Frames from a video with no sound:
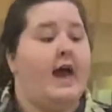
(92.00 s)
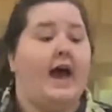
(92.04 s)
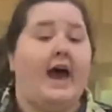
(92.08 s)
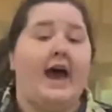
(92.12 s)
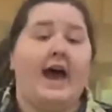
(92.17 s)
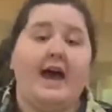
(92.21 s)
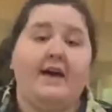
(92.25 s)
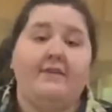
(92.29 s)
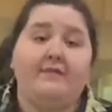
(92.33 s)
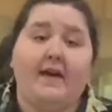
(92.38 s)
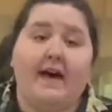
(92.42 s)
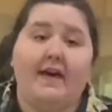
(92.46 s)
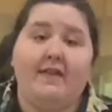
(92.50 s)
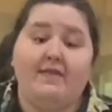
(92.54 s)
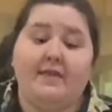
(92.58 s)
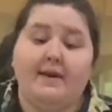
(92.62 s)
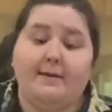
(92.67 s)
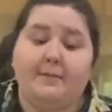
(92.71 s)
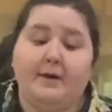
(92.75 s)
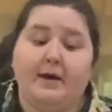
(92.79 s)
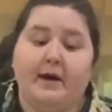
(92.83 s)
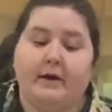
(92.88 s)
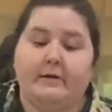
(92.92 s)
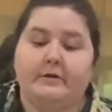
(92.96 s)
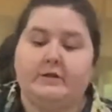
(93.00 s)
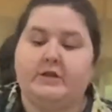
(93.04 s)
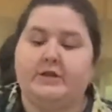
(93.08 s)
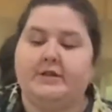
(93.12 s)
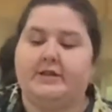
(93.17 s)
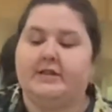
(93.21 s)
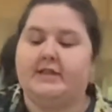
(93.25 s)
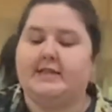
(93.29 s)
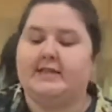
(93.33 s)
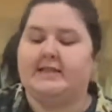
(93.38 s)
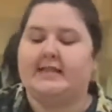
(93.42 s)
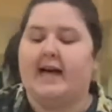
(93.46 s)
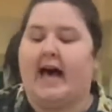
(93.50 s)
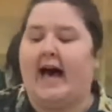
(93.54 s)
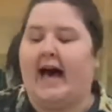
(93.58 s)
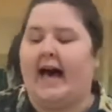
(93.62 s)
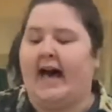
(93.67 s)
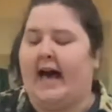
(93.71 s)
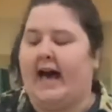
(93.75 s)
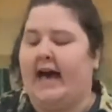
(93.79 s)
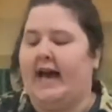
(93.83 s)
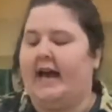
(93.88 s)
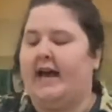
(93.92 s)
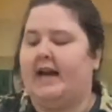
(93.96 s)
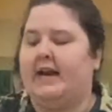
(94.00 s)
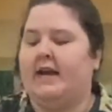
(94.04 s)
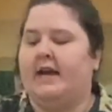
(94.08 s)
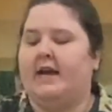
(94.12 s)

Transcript: and let them go to the side.